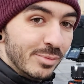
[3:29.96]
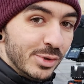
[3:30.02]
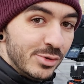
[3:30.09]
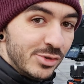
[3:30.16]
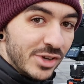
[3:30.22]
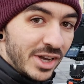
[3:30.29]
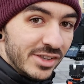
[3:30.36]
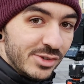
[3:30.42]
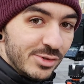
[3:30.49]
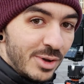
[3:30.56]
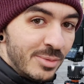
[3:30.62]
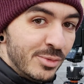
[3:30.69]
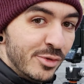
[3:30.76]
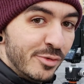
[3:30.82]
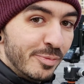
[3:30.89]
blue shots, so I
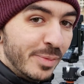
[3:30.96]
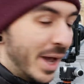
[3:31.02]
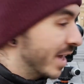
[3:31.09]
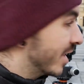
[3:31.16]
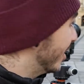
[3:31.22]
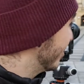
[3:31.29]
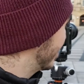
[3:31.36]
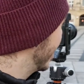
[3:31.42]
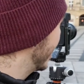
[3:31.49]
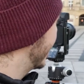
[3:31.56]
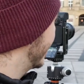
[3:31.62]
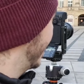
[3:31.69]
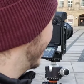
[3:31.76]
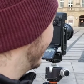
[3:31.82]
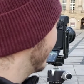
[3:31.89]
moved back up to the
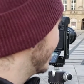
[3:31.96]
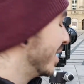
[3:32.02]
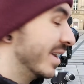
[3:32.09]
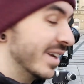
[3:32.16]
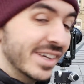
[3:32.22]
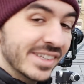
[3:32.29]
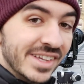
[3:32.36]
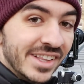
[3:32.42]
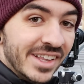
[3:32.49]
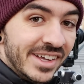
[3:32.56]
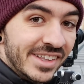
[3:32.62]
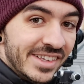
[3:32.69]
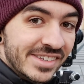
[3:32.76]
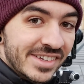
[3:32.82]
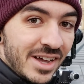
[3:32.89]
top because I like
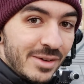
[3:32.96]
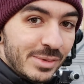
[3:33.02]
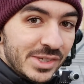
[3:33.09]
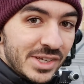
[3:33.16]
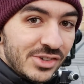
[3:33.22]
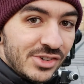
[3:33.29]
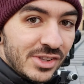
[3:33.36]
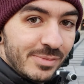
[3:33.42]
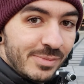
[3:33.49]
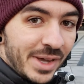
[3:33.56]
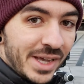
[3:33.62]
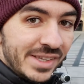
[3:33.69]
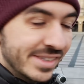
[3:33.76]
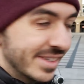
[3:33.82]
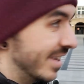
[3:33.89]
this composition the best,